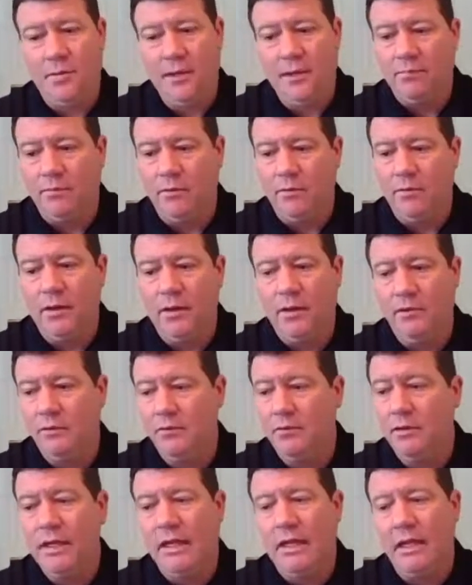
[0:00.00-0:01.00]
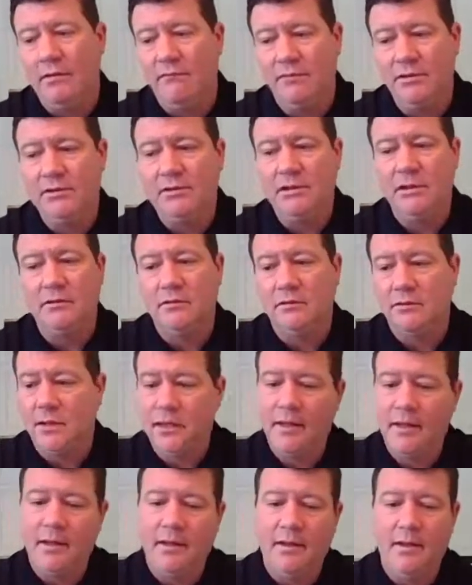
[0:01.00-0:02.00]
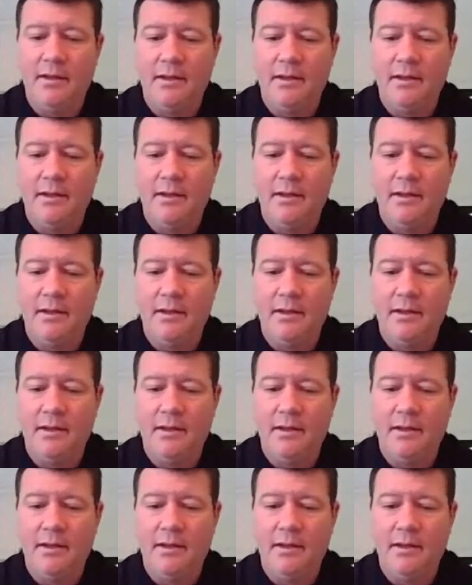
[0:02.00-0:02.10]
people and do it every single day.